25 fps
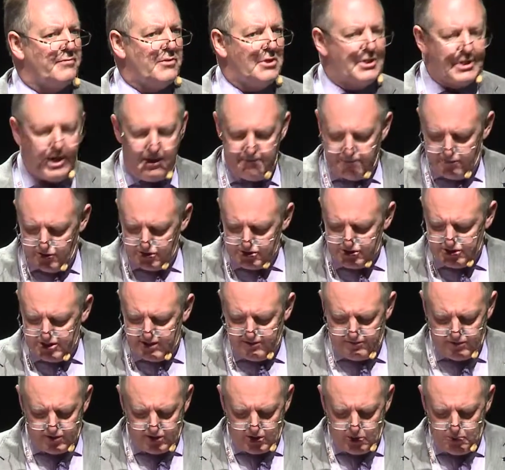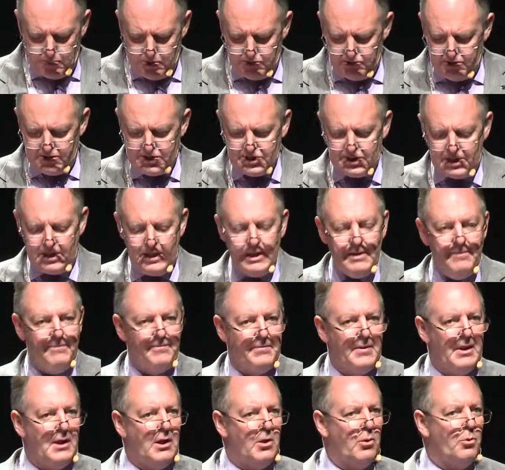of the diversity of the community,
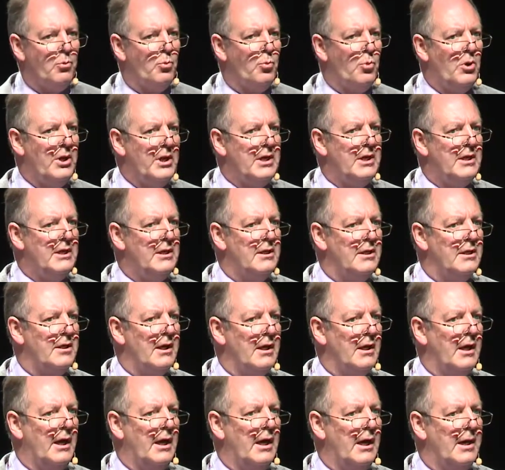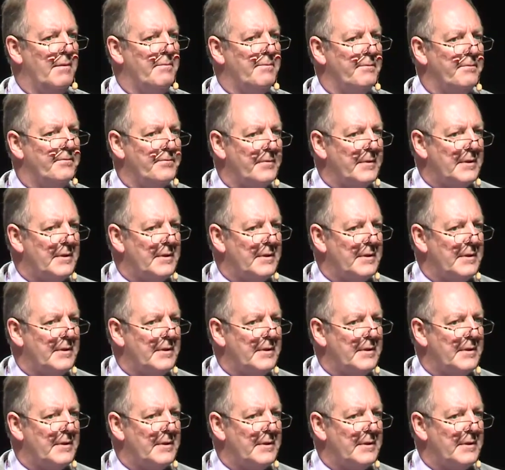we um,